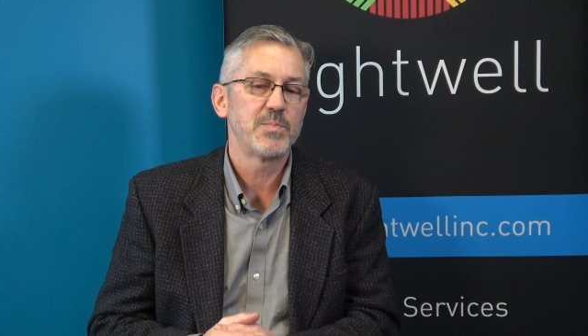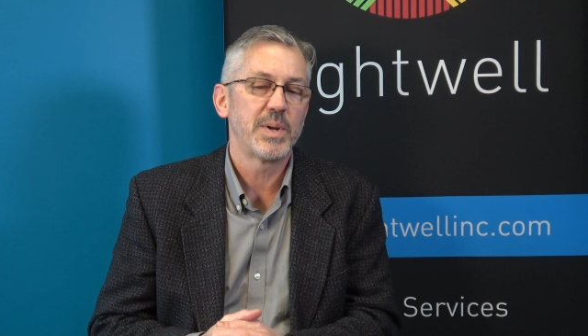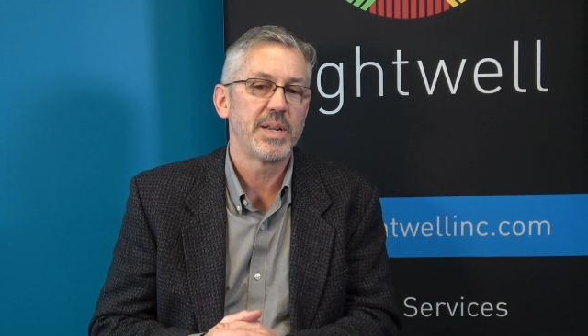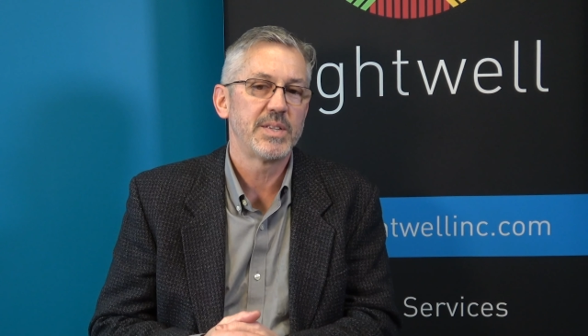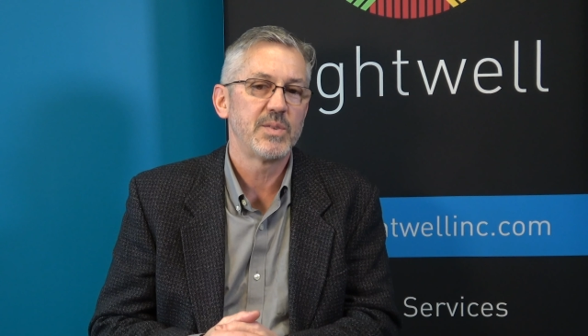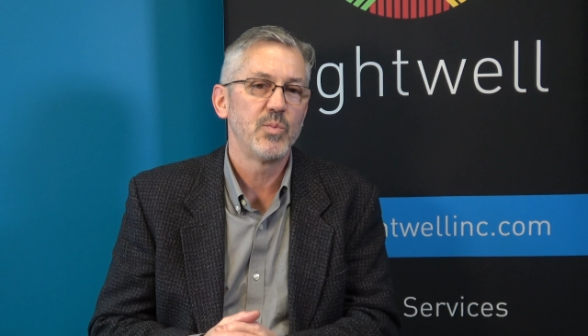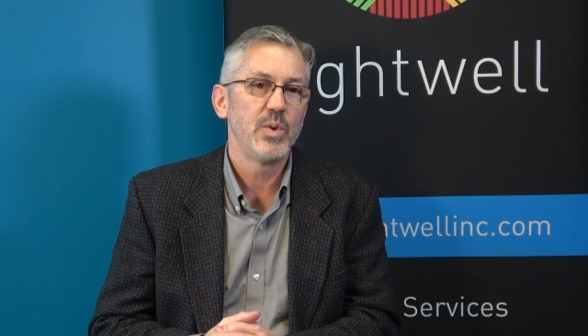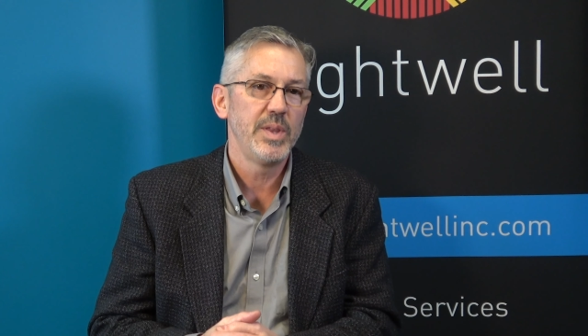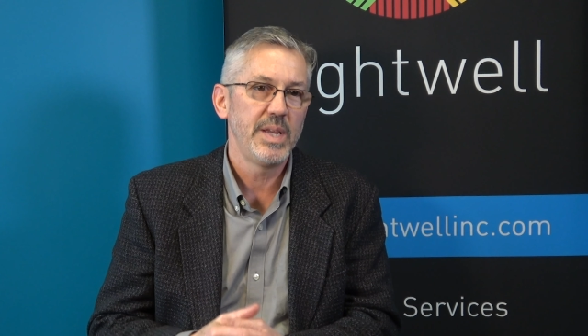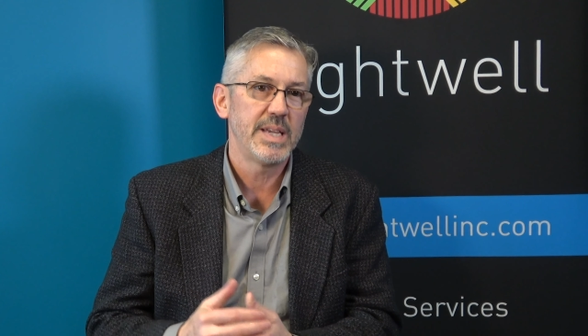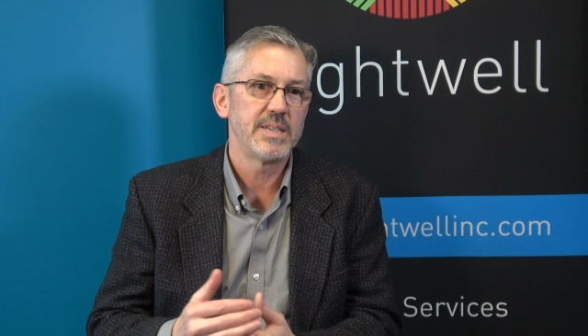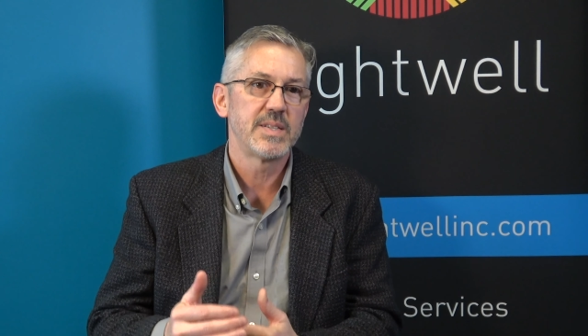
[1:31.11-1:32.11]
but it
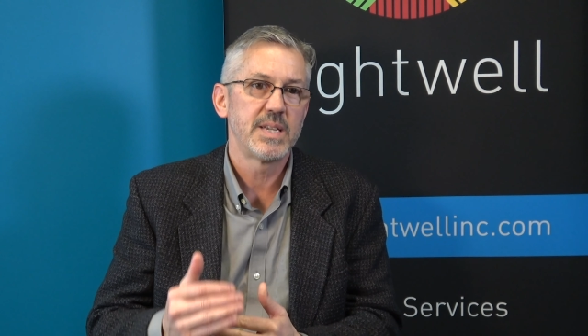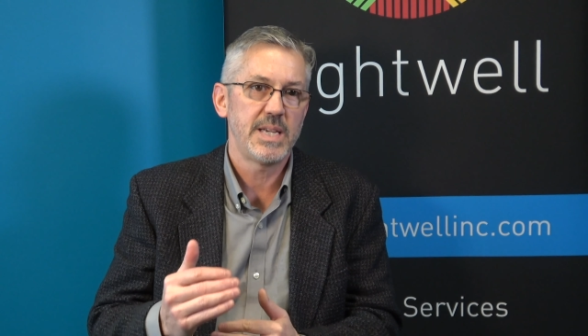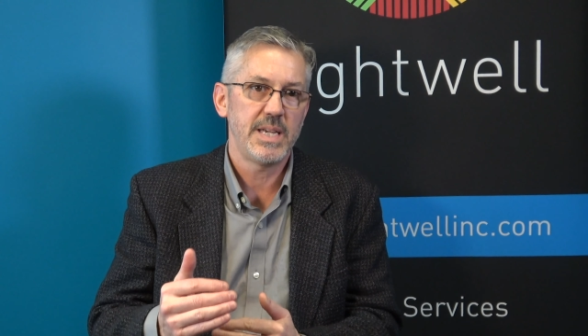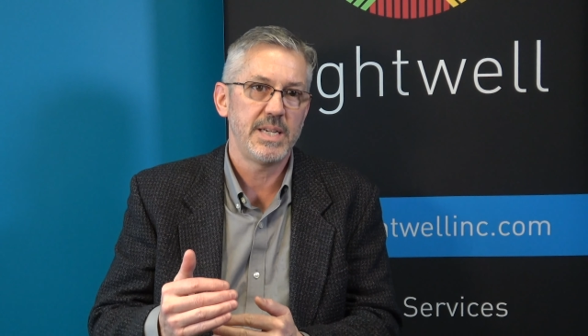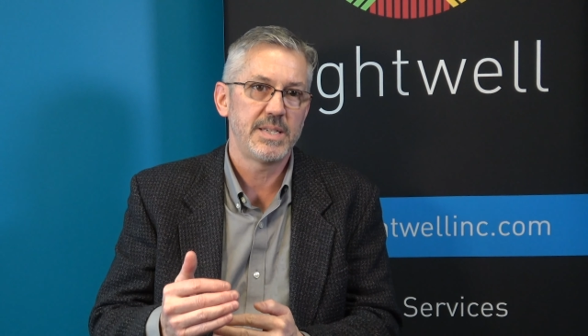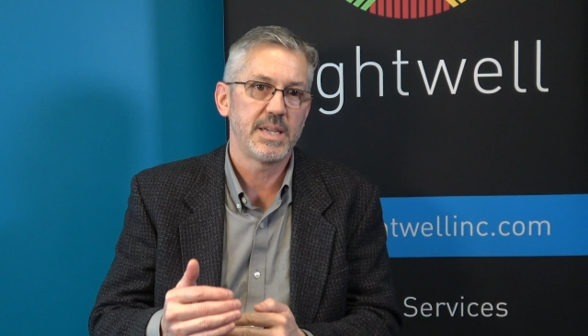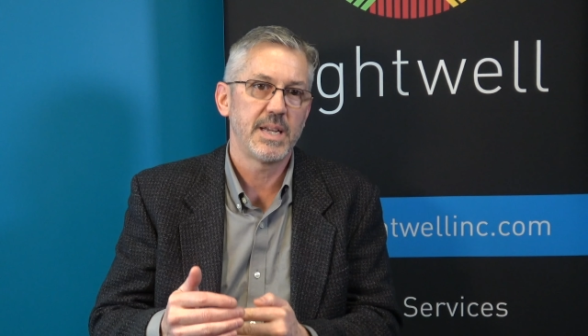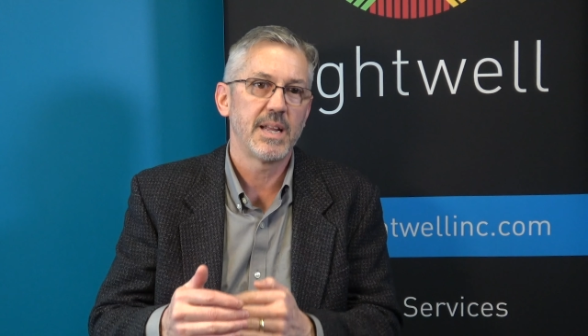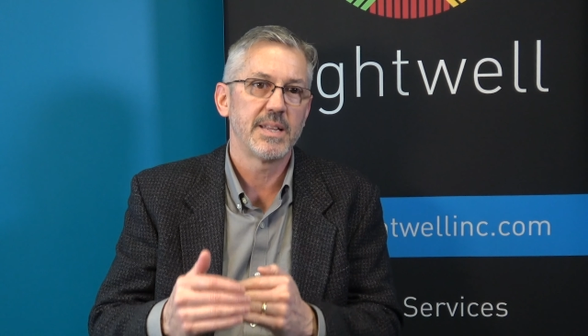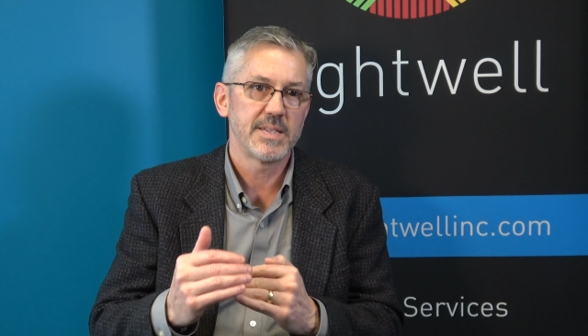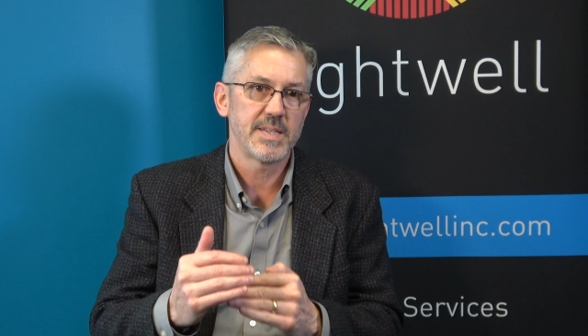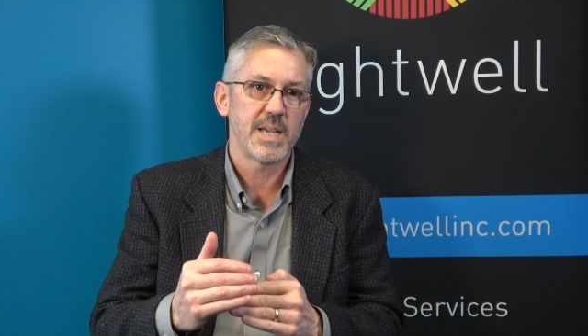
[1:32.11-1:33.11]
really is key to get
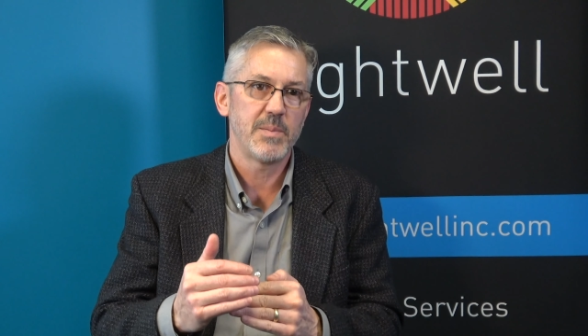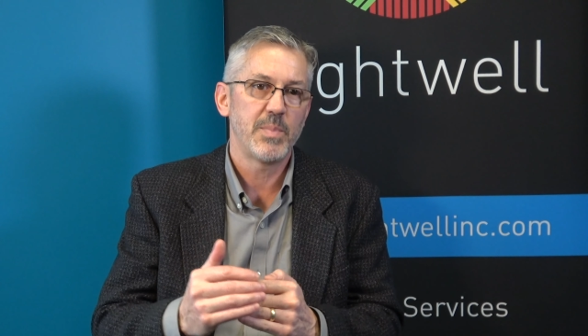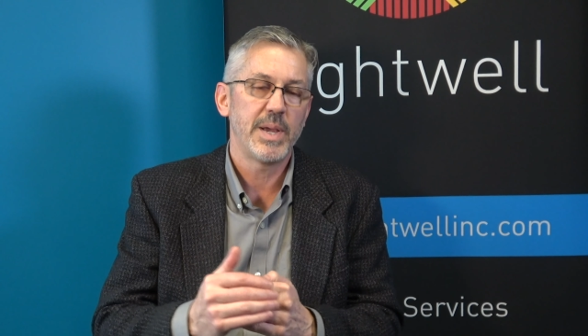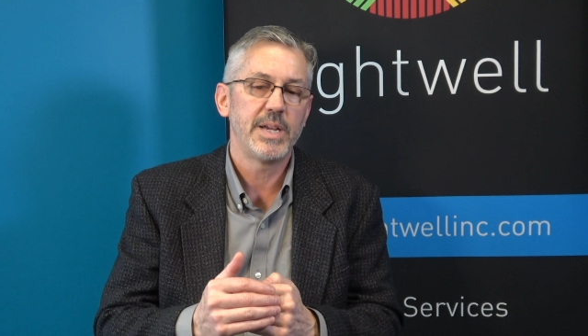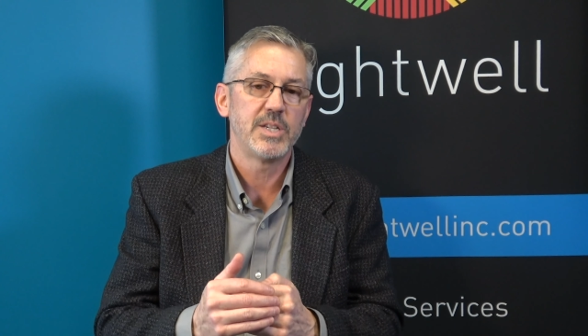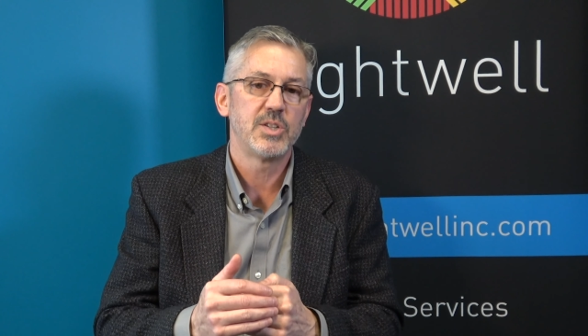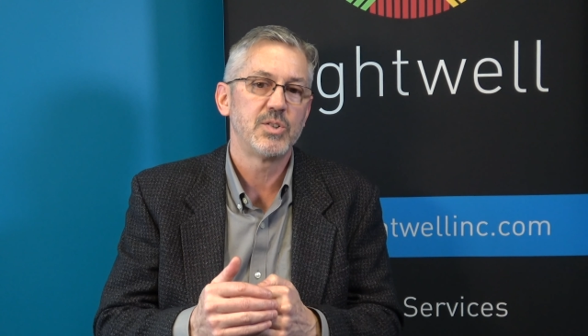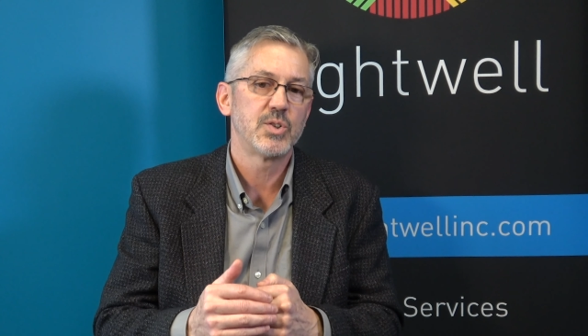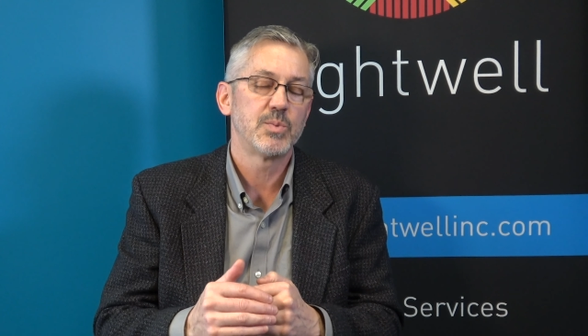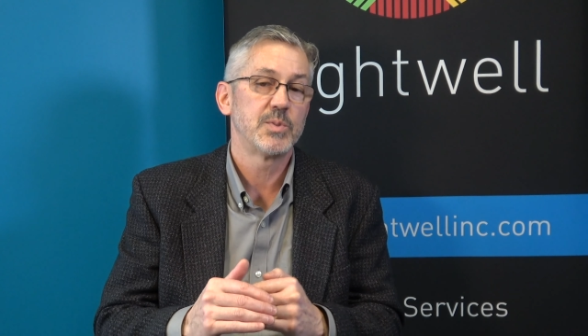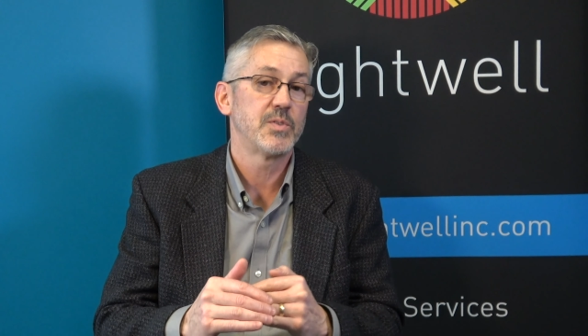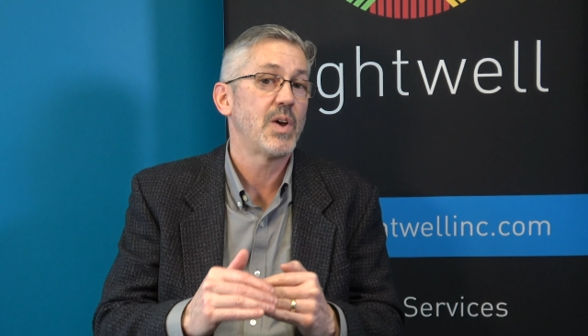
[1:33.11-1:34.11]
on the same page in
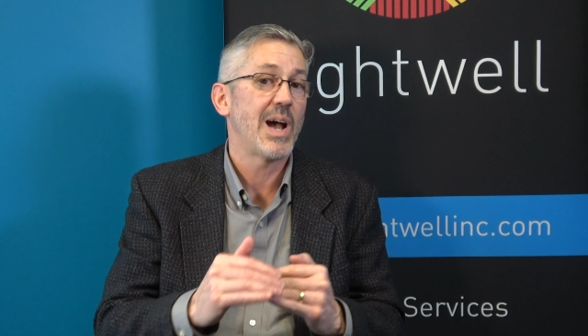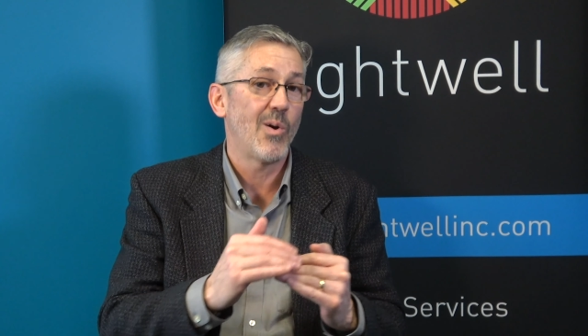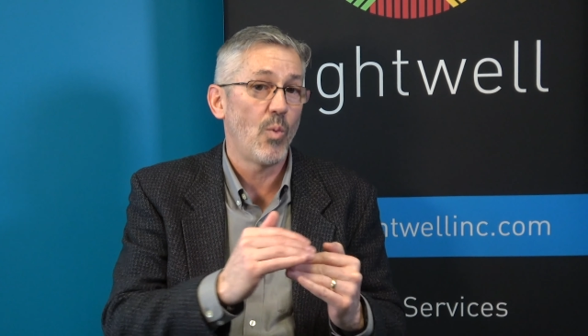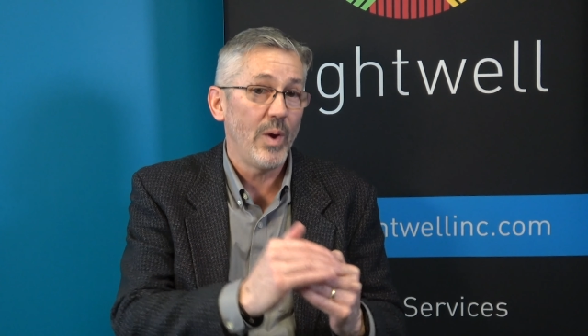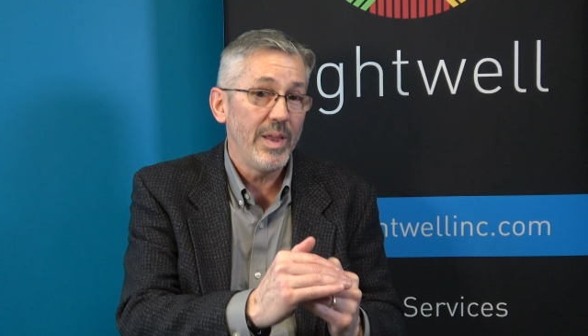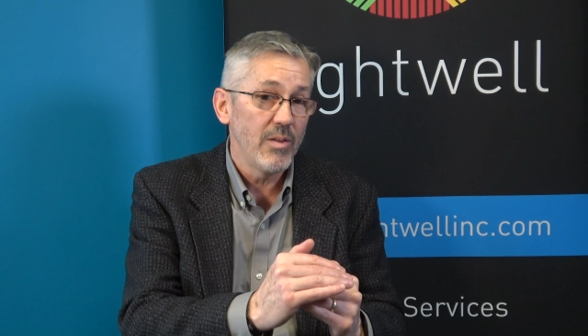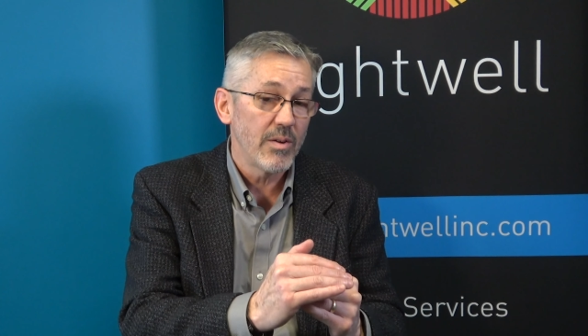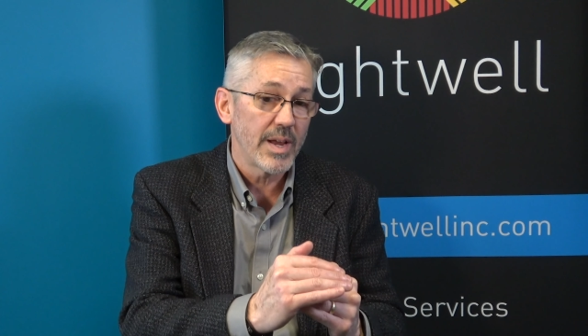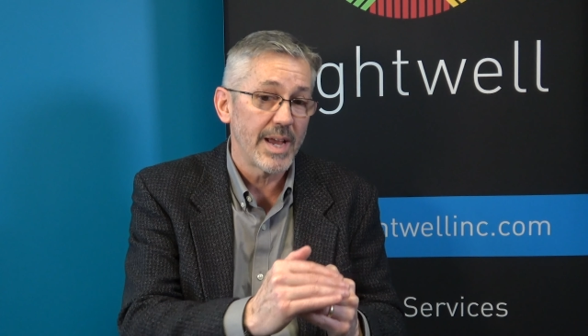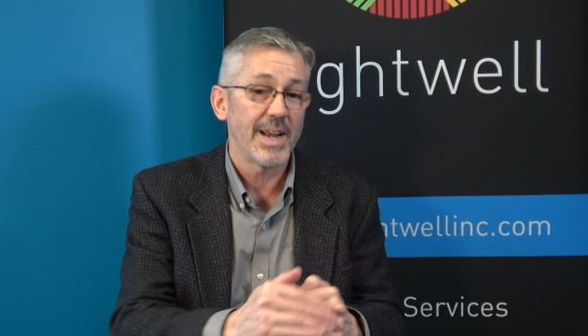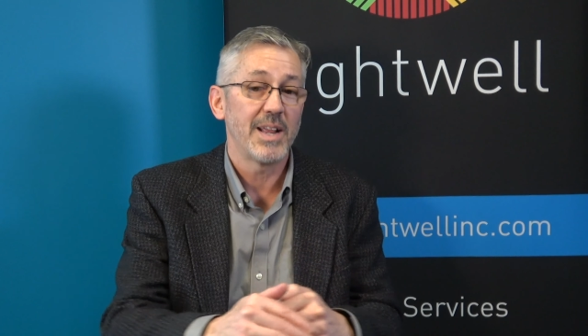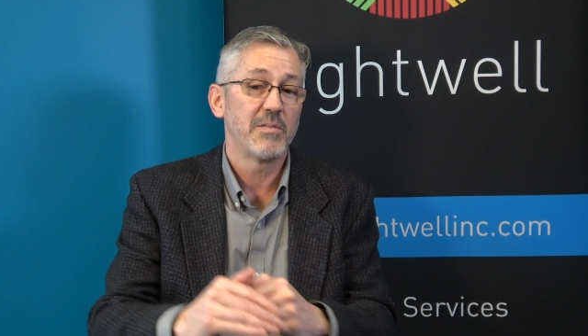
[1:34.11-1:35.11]
terms of how we look
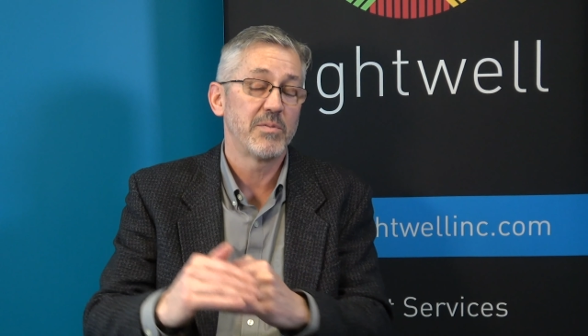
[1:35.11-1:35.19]
at it